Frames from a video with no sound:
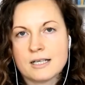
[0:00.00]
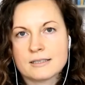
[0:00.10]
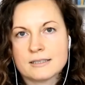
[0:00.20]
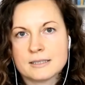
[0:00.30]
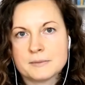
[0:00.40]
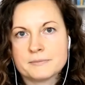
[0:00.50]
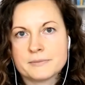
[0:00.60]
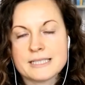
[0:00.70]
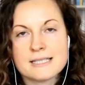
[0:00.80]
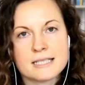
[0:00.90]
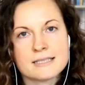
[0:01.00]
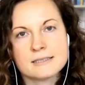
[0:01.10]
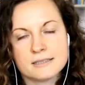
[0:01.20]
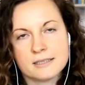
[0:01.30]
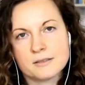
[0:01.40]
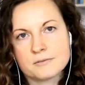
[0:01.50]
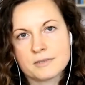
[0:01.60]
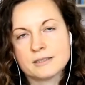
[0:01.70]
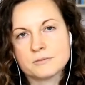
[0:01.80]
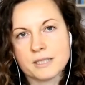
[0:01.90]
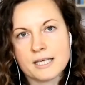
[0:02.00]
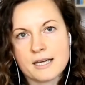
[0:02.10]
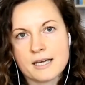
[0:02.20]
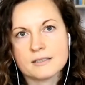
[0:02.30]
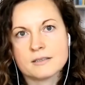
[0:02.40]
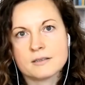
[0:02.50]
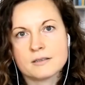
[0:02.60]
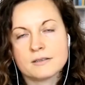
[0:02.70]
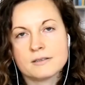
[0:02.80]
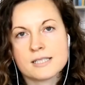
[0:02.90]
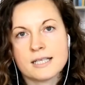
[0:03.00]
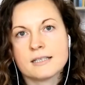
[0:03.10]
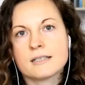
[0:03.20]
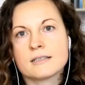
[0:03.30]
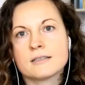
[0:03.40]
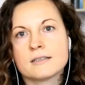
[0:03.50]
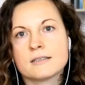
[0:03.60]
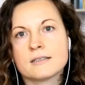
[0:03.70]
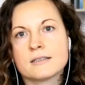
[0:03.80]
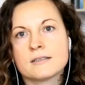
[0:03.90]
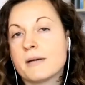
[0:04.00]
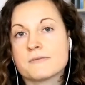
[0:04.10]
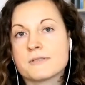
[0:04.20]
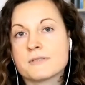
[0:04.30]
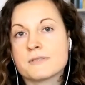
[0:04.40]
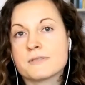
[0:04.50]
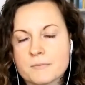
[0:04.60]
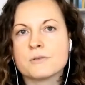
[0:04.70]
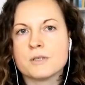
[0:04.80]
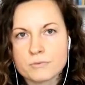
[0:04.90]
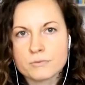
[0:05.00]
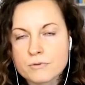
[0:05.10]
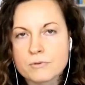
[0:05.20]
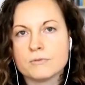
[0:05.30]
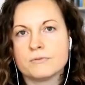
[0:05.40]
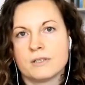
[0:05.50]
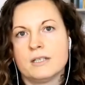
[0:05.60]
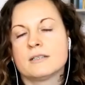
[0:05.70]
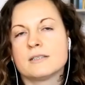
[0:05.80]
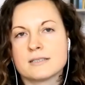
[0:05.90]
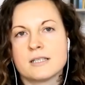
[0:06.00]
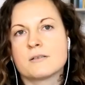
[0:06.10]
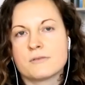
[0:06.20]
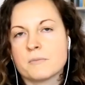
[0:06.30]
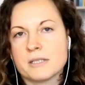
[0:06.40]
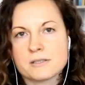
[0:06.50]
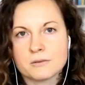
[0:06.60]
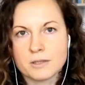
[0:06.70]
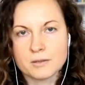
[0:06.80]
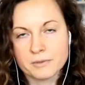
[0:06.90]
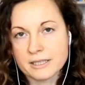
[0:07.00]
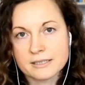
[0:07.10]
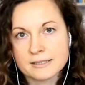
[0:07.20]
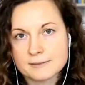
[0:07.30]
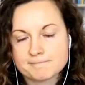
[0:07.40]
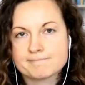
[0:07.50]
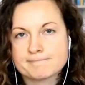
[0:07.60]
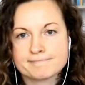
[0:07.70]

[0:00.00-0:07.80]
not um, a destiny, right? That we can take proactive steps to improve the state of our mental well-being